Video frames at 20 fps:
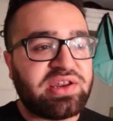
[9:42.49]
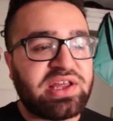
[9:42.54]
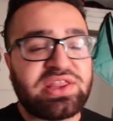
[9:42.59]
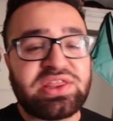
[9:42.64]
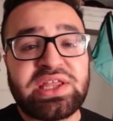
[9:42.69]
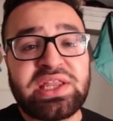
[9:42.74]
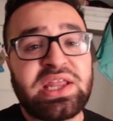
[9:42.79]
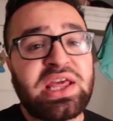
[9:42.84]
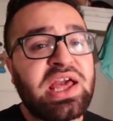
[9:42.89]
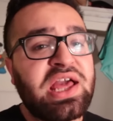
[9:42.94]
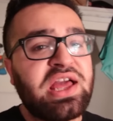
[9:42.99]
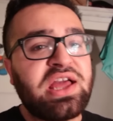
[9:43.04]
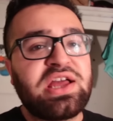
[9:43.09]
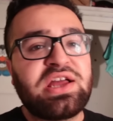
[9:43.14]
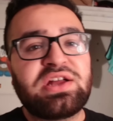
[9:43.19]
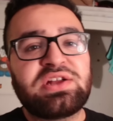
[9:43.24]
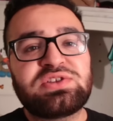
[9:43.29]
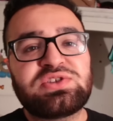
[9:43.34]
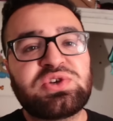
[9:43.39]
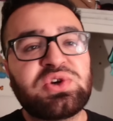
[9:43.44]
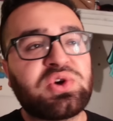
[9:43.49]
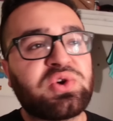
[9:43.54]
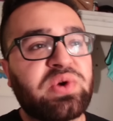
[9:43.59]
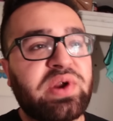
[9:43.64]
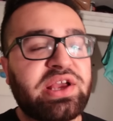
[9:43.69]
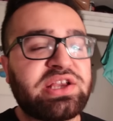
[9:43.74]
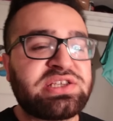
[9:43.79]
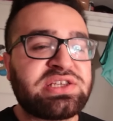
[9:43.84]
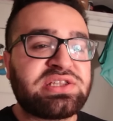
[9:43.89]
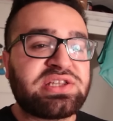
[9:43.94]
Nothing too
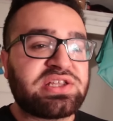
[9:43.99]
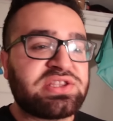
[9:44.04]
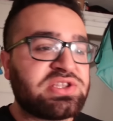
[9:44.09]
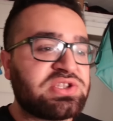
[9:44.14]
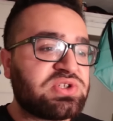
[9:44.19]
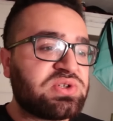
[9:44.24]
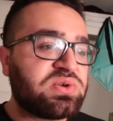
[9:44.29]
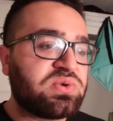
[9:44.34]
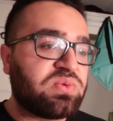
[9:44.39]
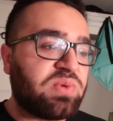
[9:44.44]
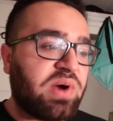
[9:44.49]
crazy, nothing too